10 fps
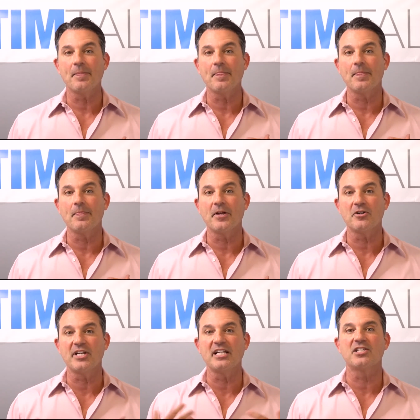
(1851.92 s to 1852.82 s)

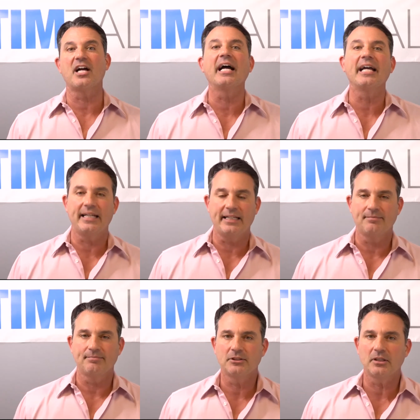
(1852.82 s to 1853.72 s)
there's anxiety
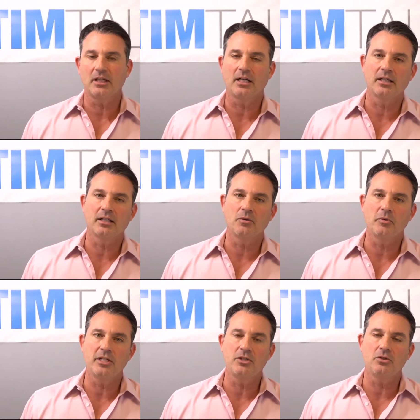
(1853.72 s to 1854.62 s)

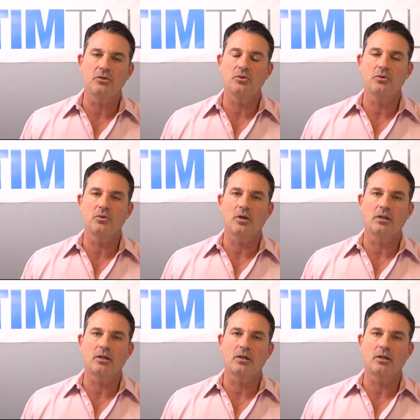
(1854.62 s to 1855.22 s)
when you